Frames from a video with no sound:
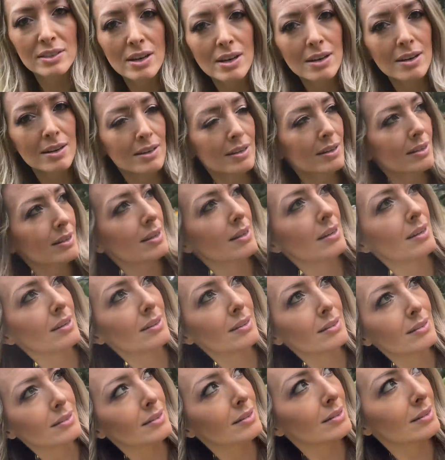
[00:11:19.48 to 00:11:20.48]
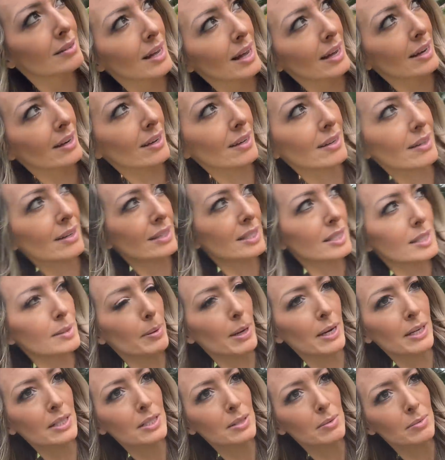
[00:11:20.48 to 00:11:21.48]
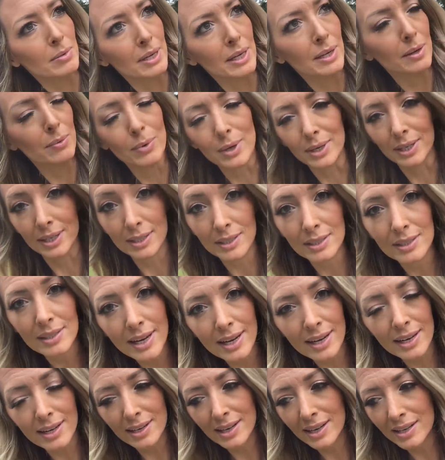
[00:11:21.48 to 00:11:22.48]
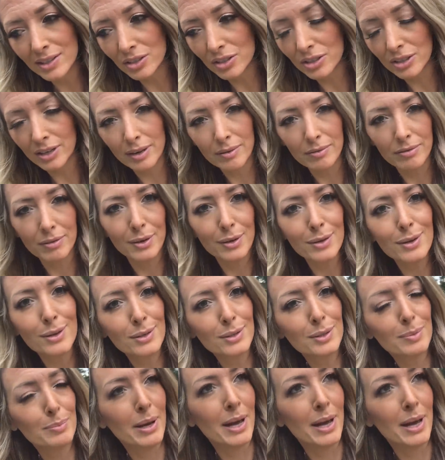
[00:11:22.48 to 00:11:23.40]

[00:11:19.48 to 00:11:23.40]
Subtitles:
dong because I didn't expect to be wanting to take any Instagram photos,